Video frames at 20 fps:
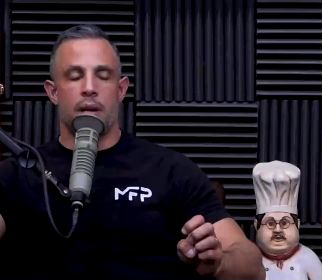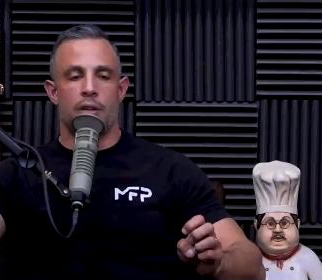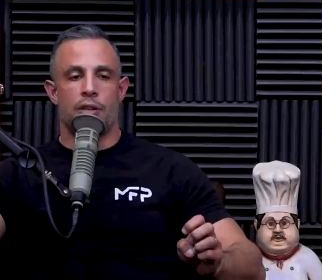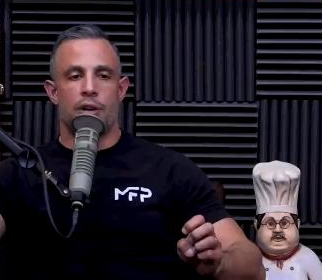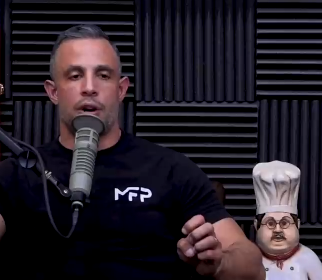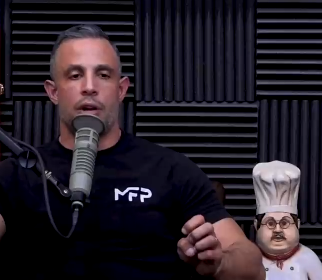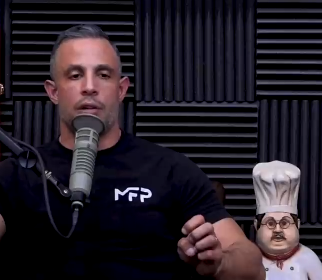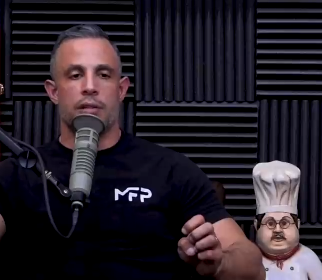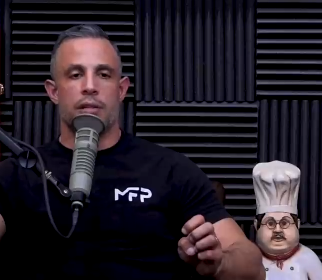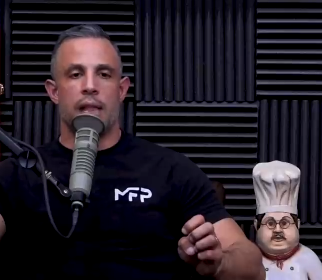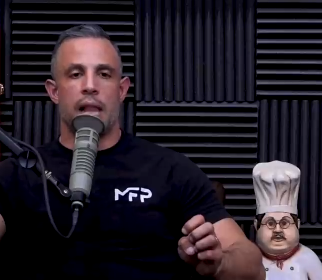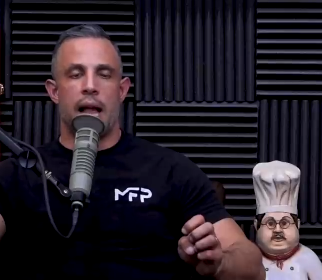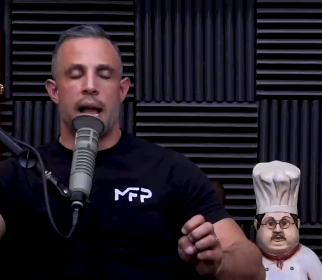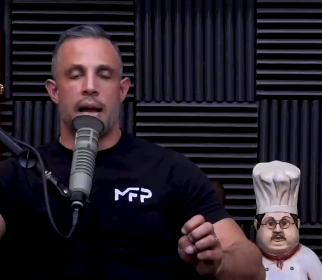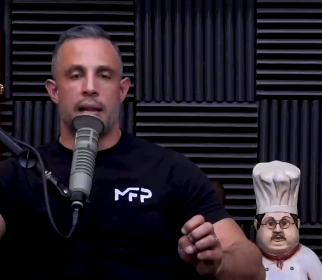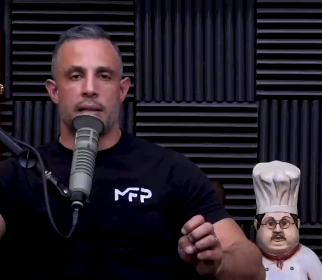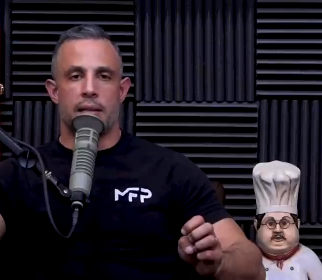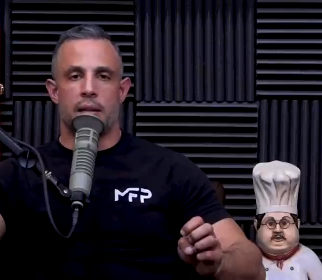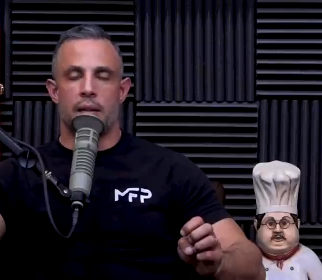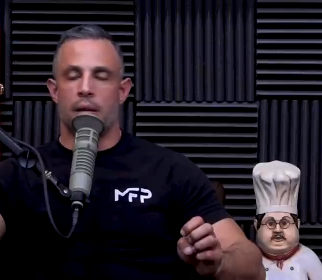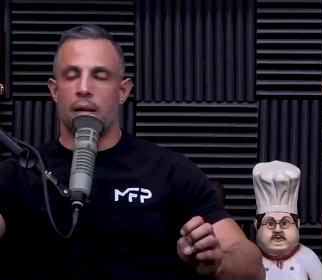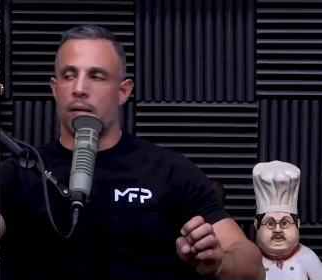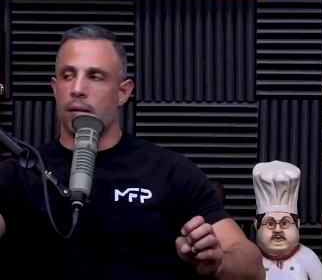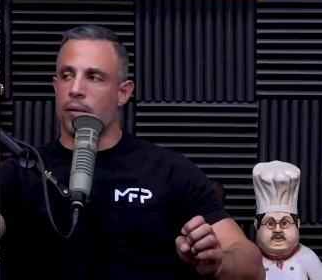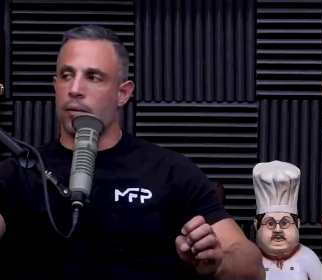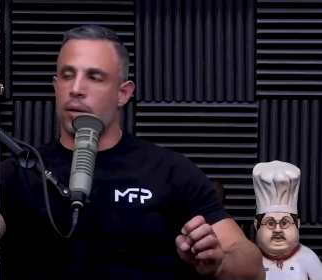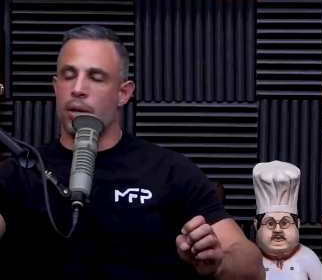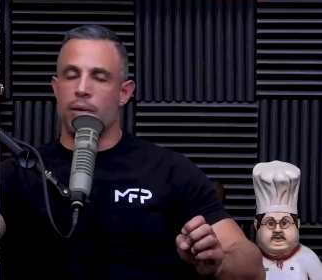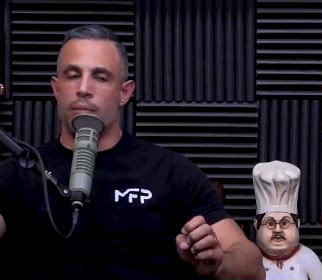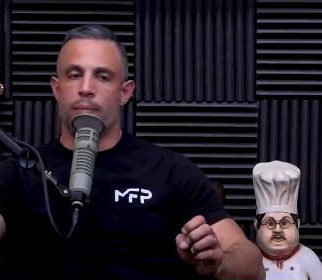Speaker 1: Uh, Charles Glass. Uh,
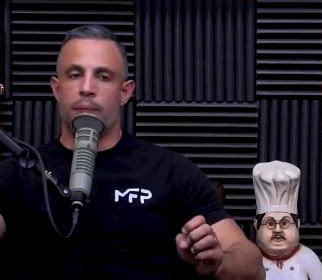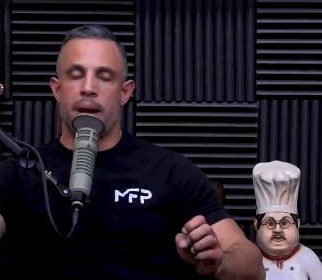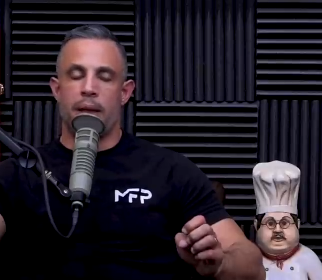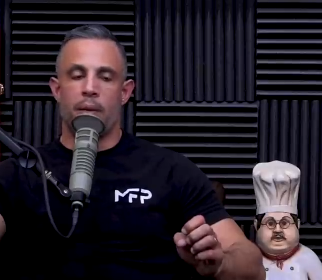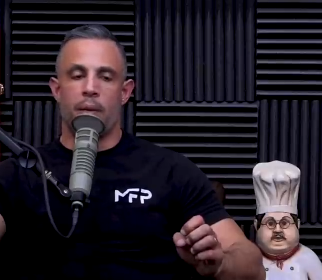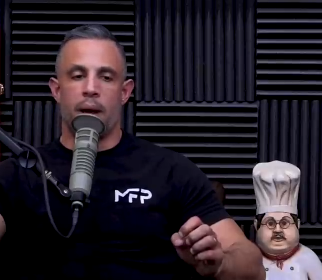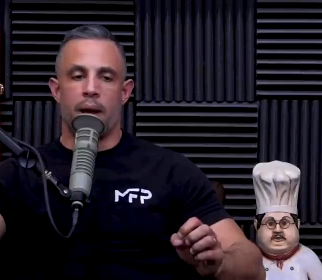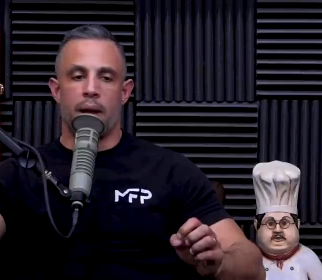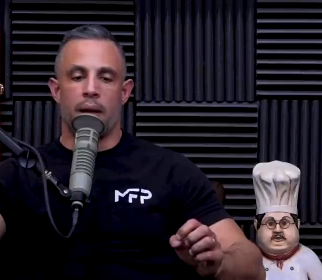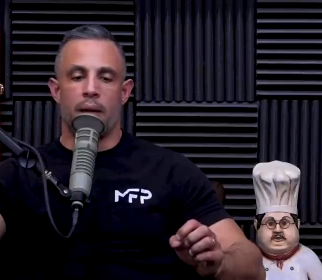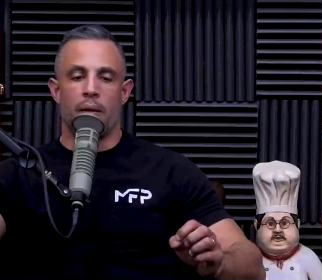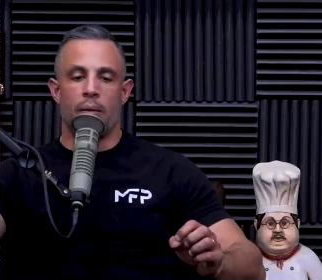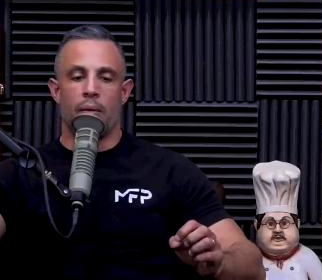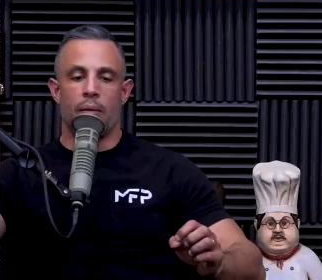he, by the way,